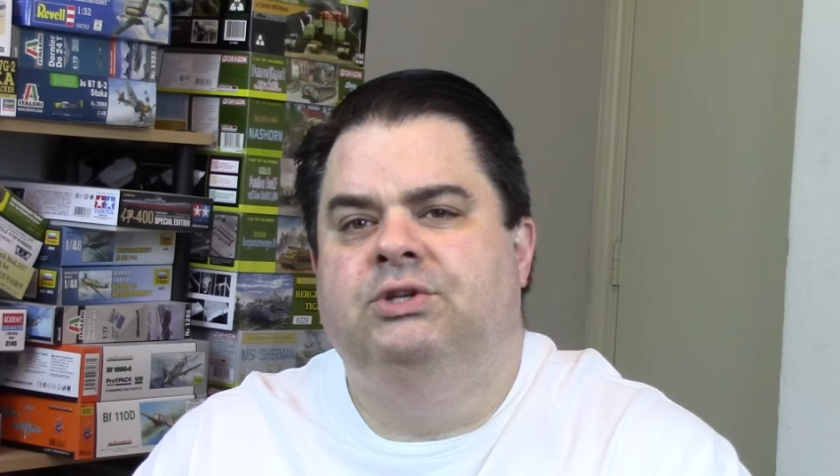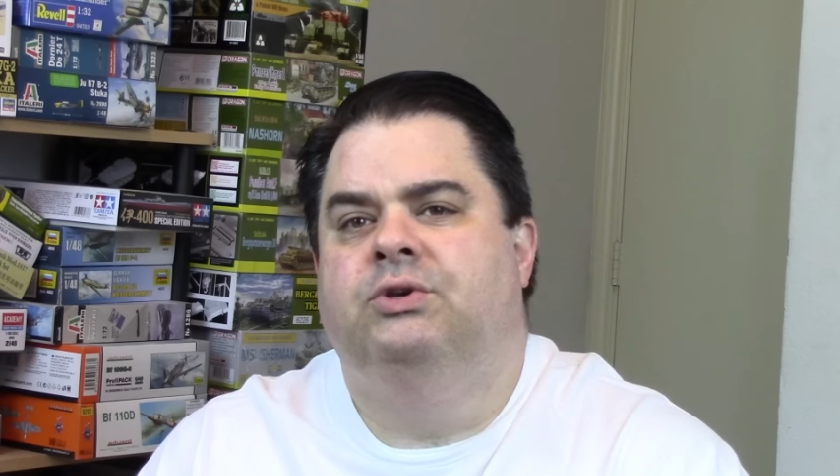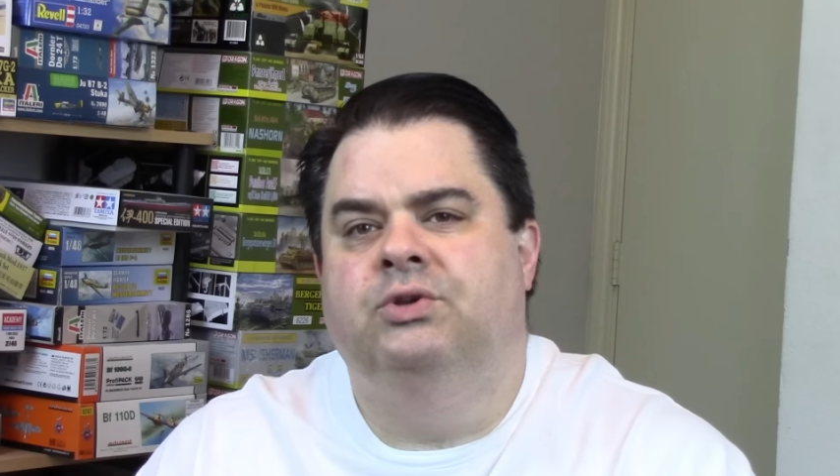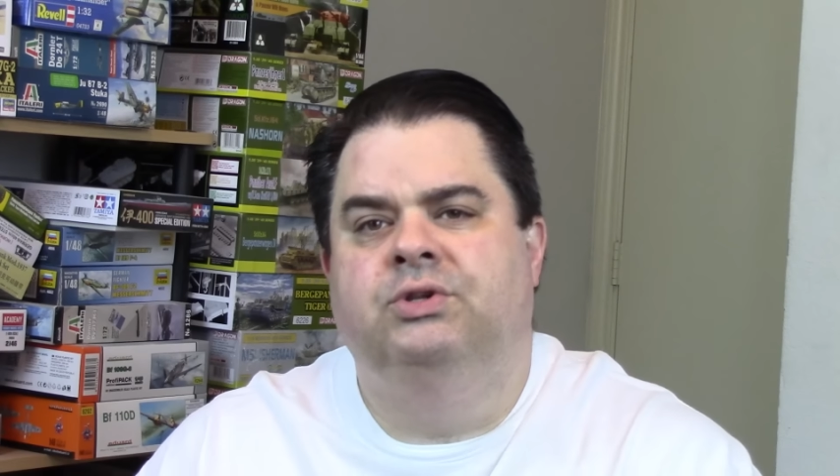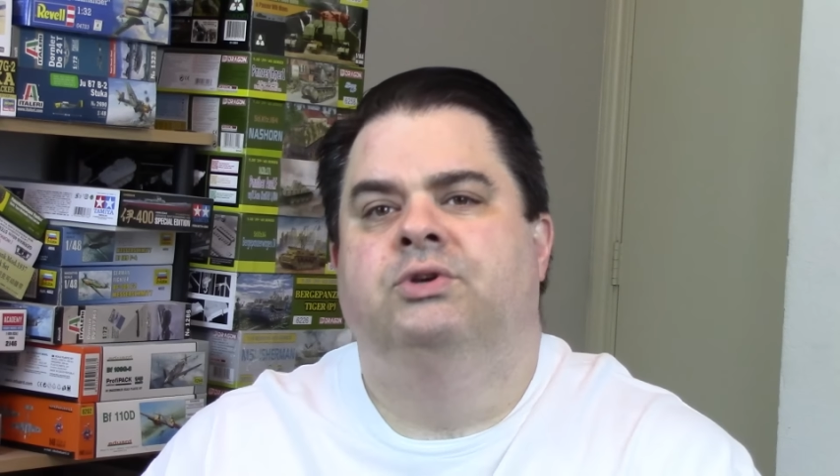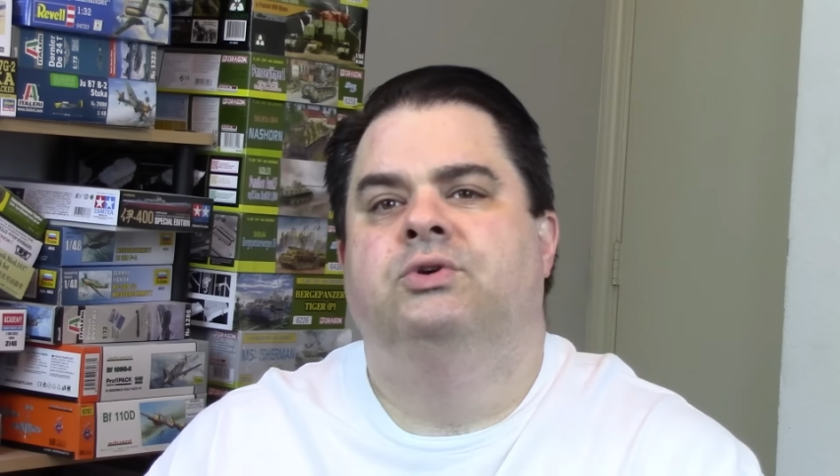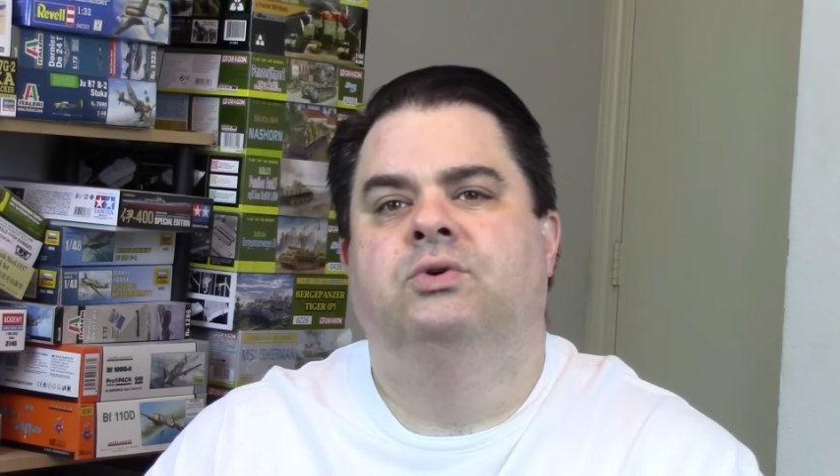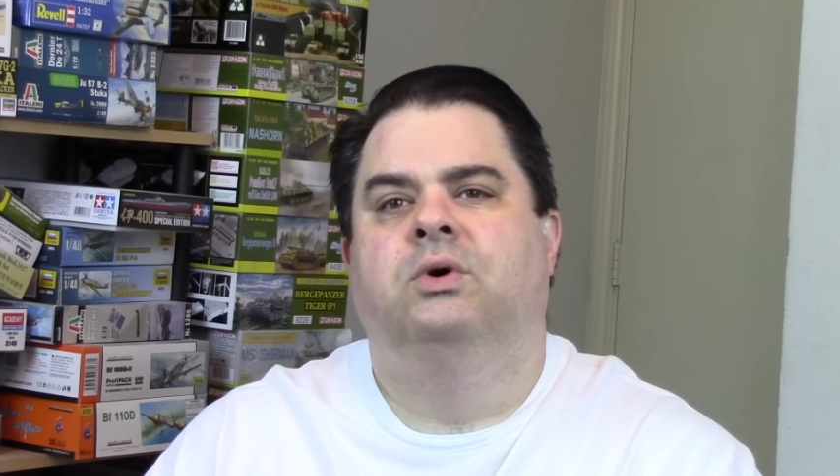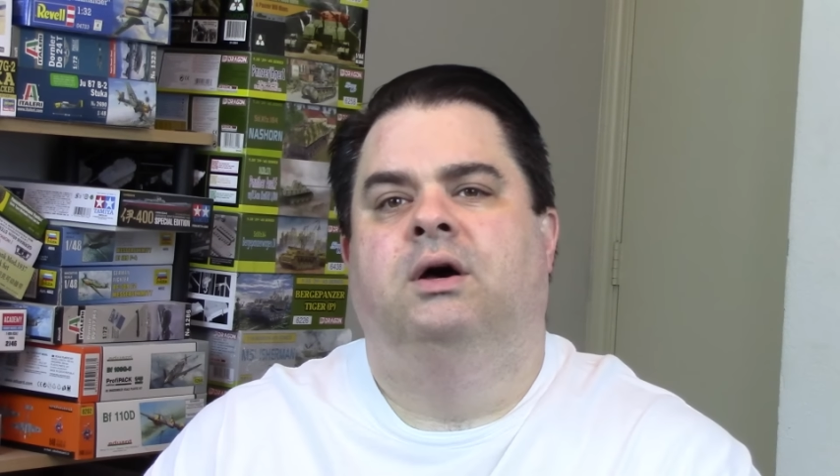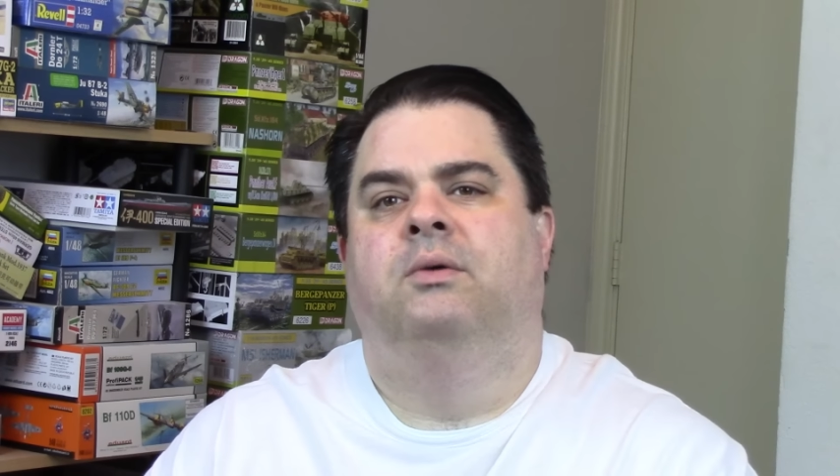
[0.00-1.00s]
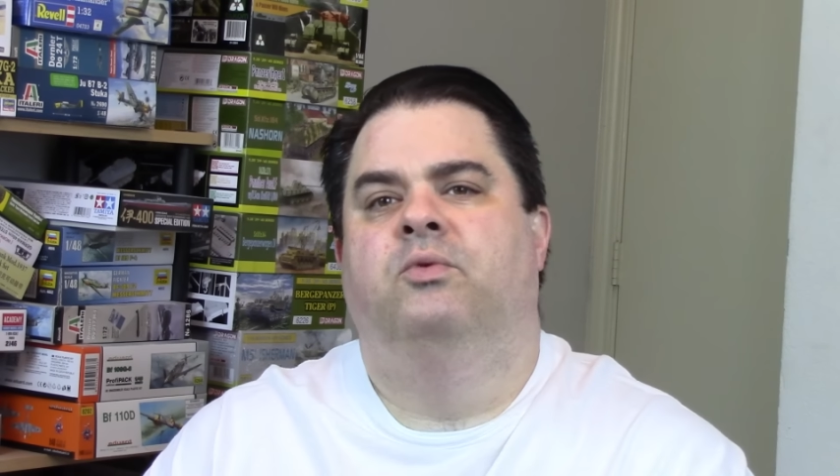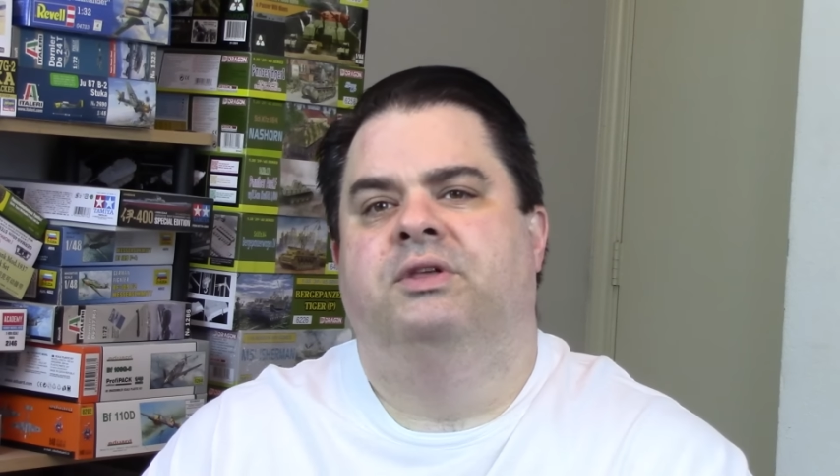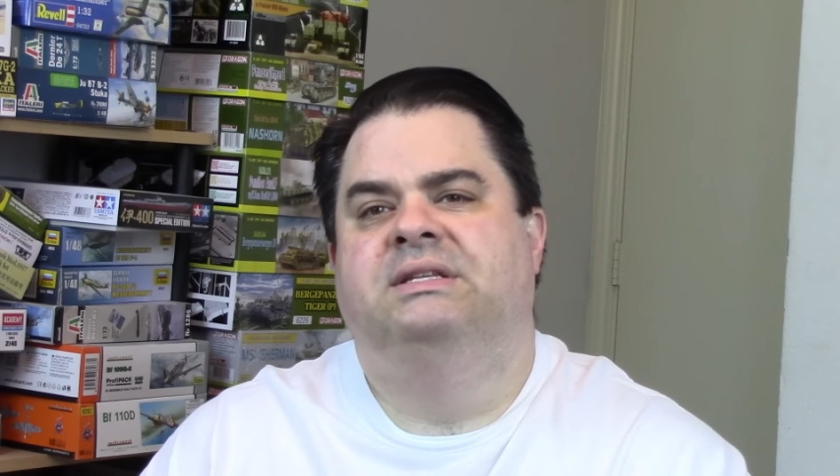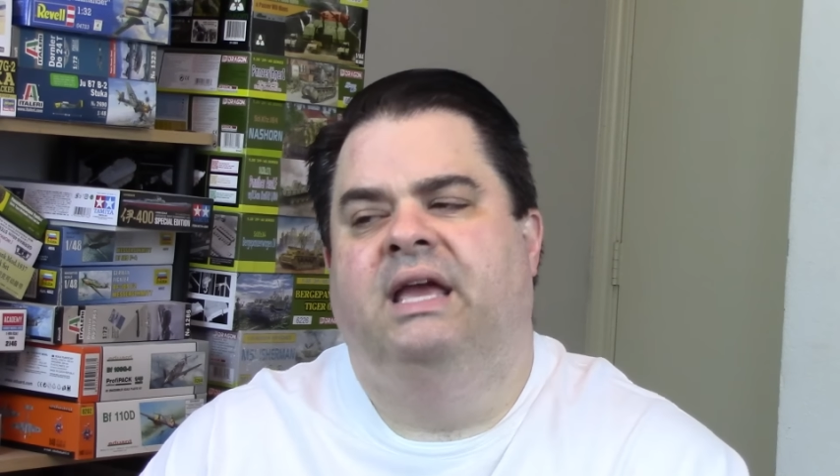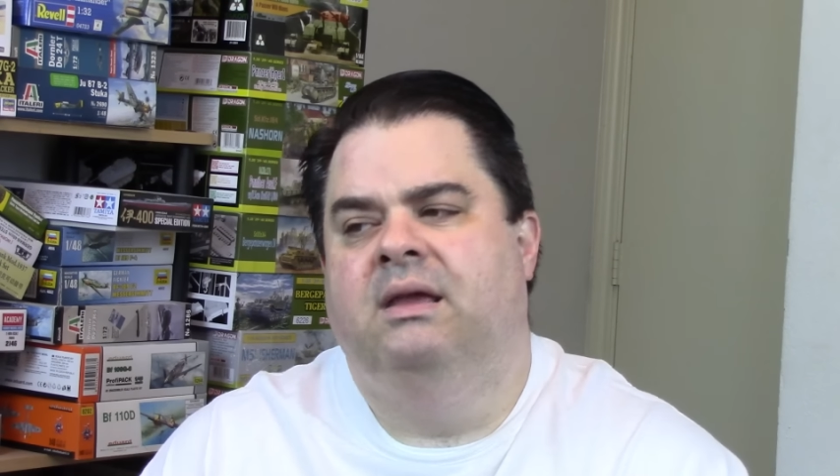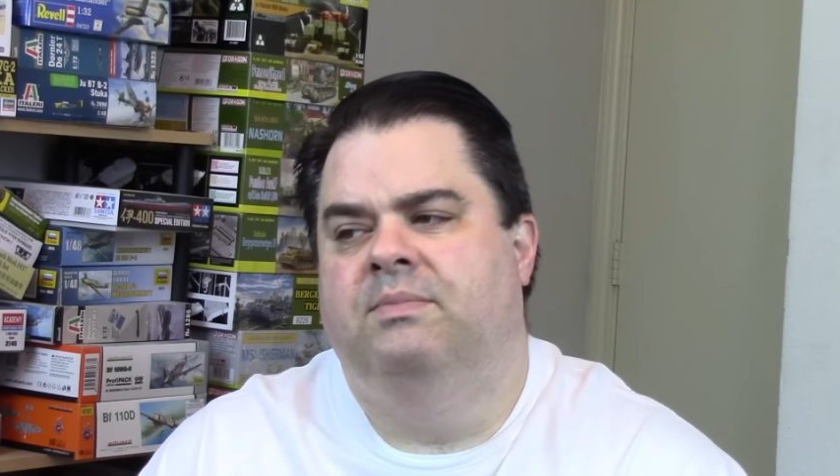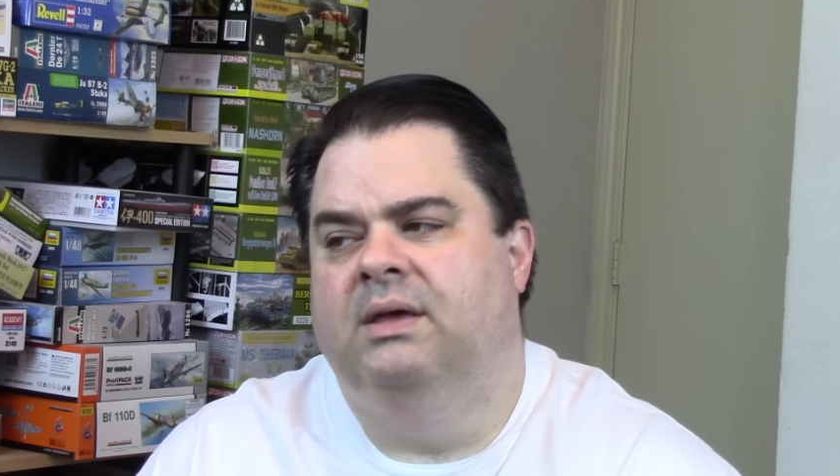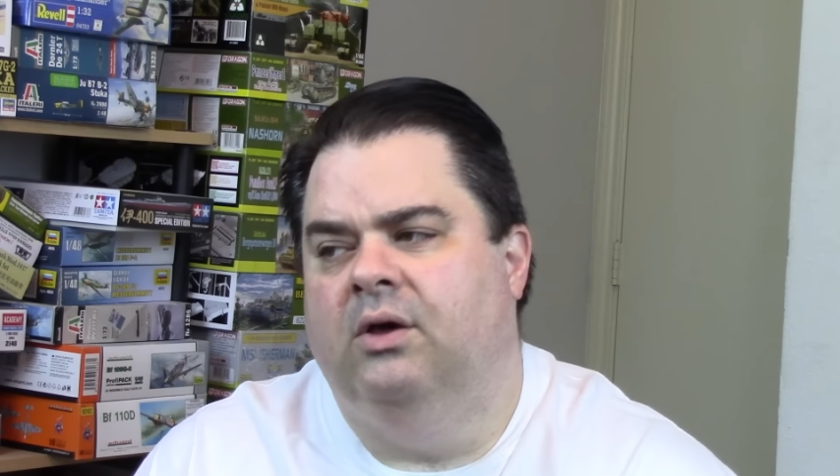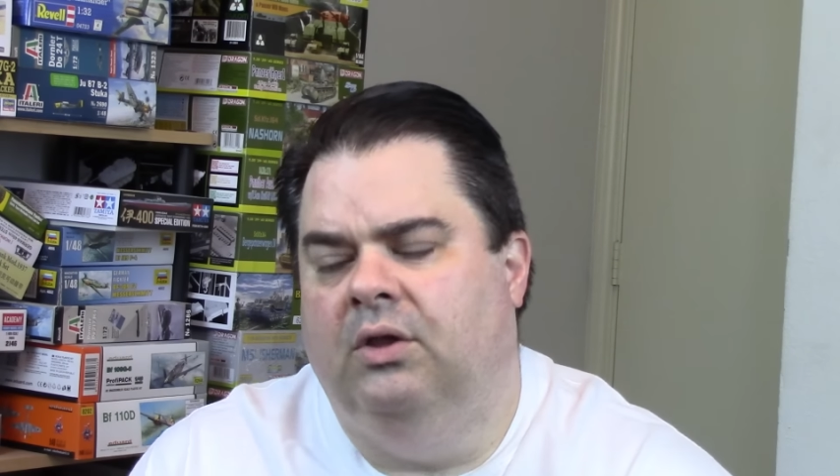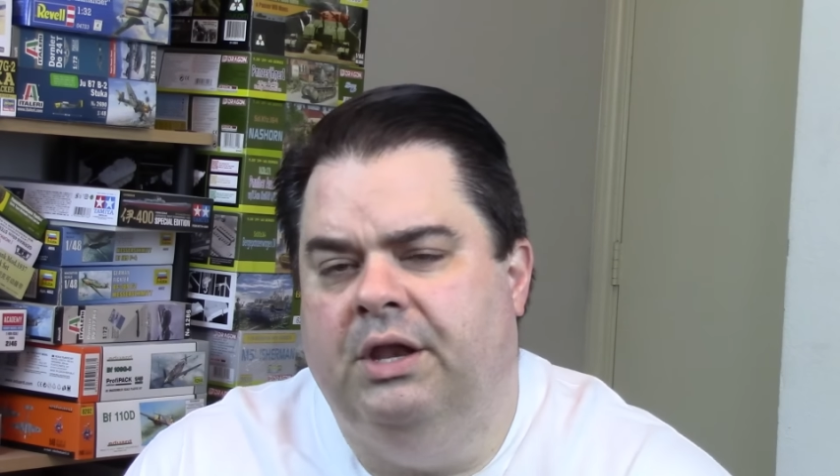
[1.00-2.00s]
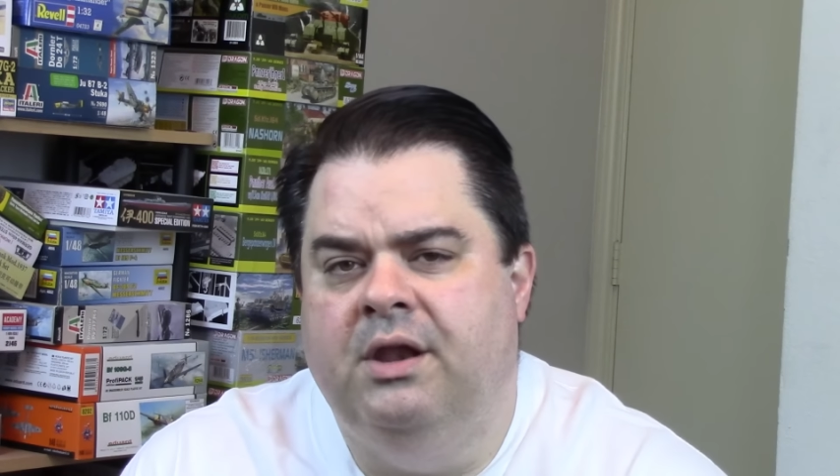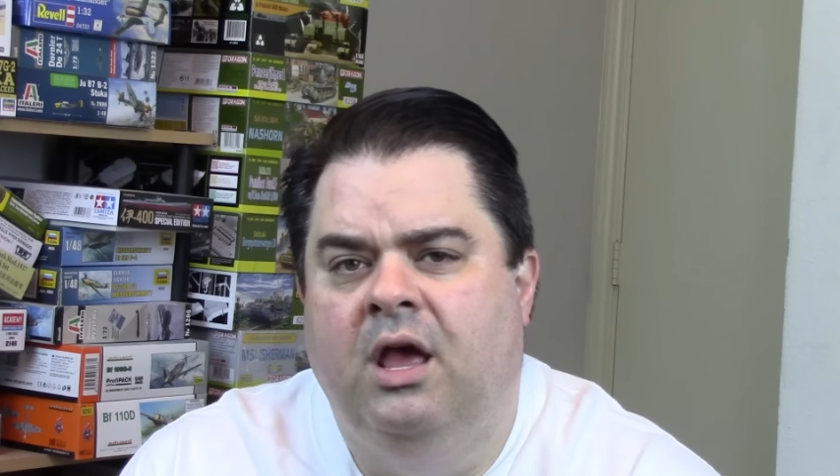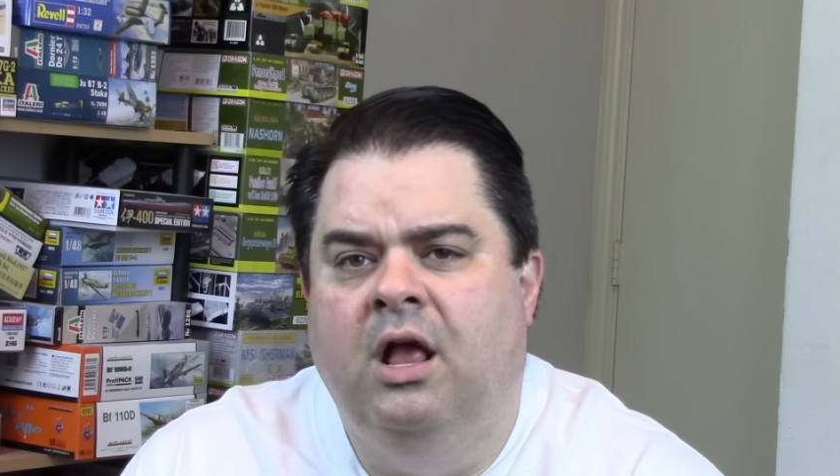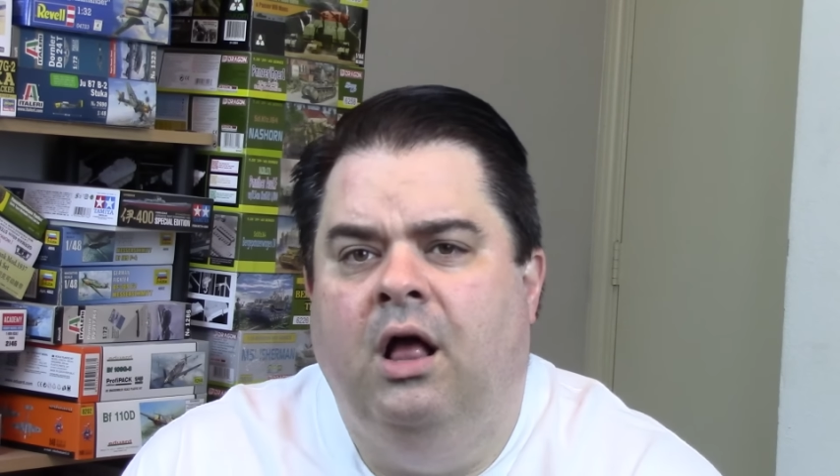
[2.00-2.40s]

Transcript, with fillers: that you can do um, with a tank build and